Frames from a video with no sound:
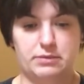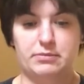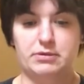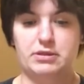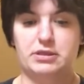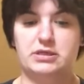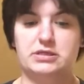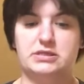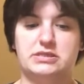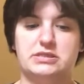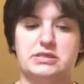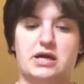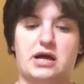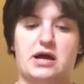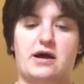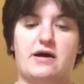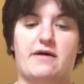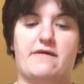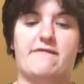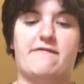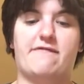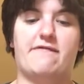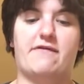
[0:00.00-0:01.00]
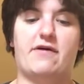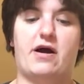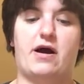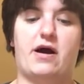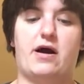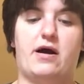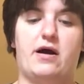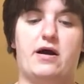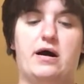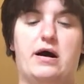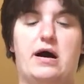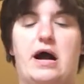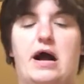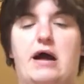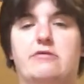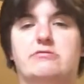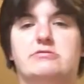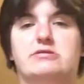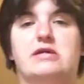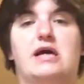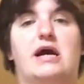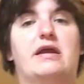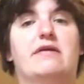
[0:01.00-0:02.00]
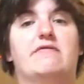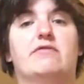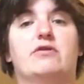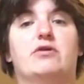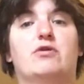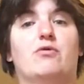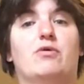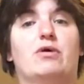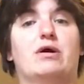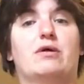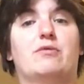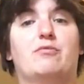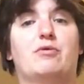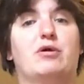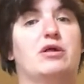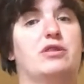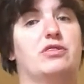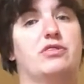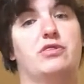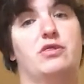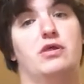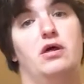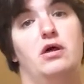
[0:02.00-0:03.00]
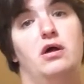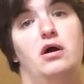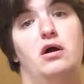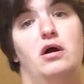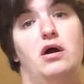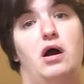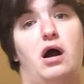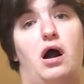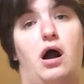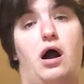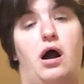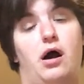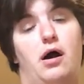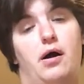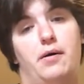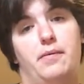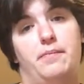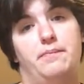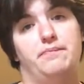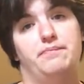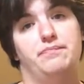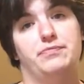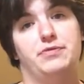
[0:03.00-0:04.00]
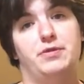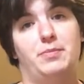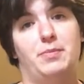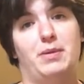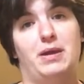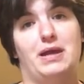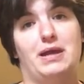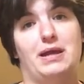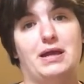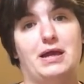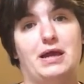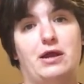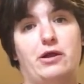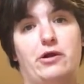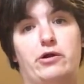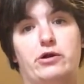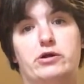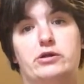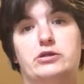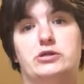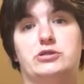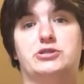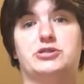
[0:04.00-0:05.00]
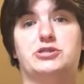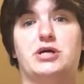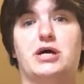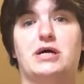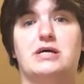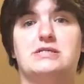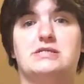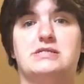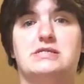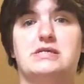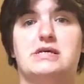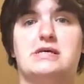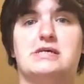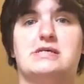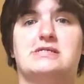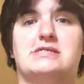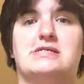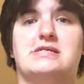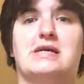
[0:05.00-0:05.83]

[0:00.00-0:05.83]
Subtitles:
of the stuff, I was kind of annoyed with, the main character, Justice.